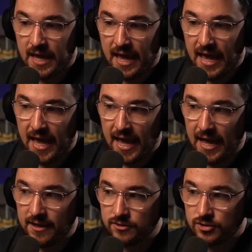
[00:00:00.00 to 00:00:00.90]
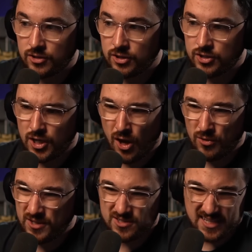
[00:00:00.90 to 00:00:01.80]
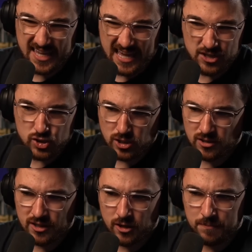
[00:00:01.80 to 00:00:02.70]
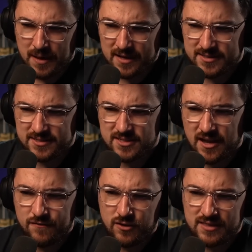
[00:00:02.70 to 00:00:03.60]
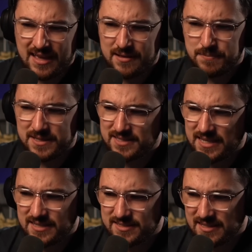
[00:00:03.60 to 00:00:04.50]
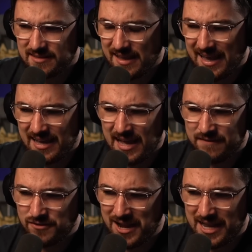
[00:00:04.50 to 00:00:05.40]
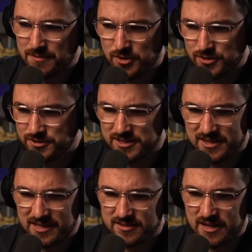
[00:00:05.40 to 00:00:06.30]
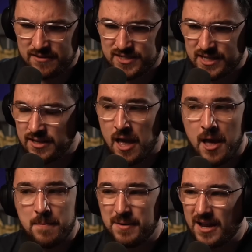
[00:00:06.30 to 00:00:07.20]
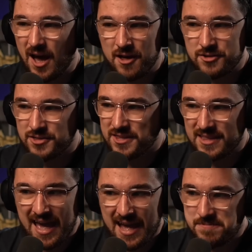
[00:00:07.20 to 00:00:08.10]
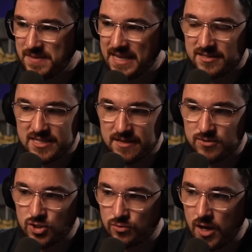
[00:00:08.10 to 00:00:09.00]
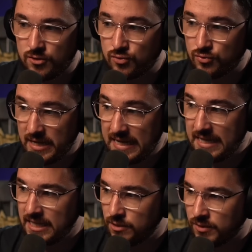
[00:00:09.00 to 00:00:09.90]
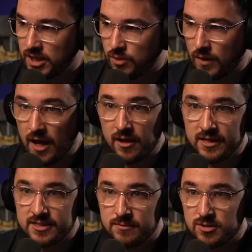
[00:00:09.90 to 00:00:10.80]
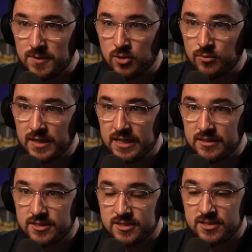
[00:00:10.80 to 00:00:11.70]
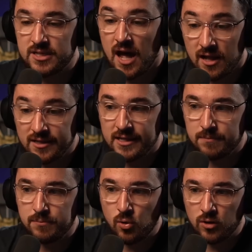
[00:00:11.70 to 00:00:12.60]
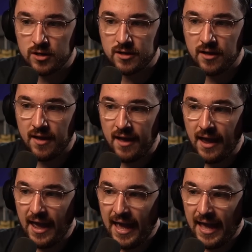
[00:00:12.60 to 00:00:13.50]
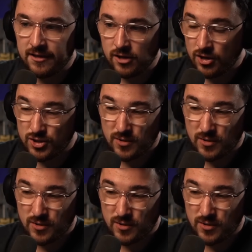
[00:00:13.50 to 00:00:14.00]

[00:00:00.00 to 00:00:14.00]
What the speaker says: and good to go. There's occasional little bugs and stuff with NPCs and AI for animals and things that I've seen. But other than that, it seems to run really, really well. It seems to be a really solid port. And also